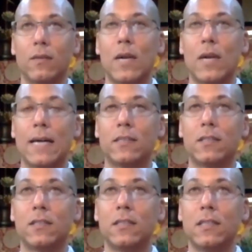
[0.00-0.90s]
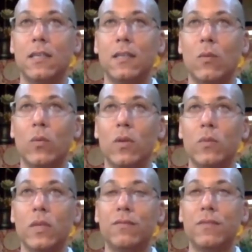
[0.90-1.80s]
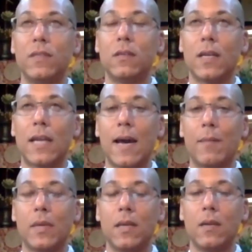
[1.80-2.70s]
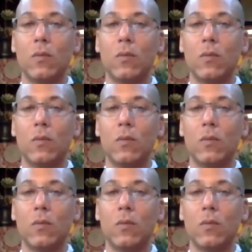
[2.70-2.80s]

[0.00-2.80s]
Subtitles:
We're asked to see that when we feel unhappy,